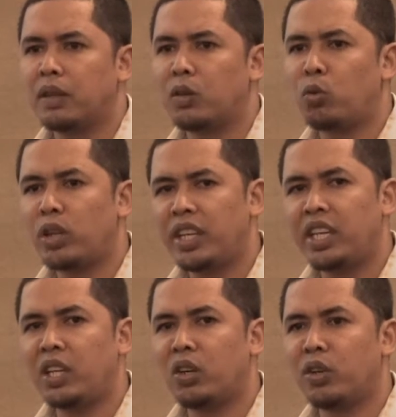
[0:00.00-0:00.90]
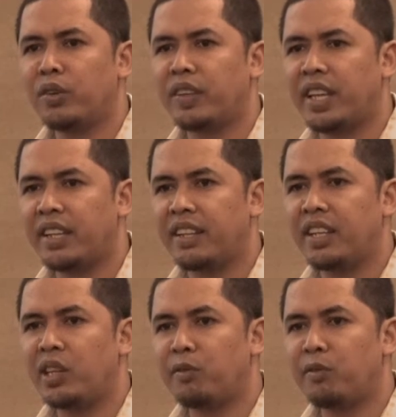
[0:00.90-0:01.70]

working on gathering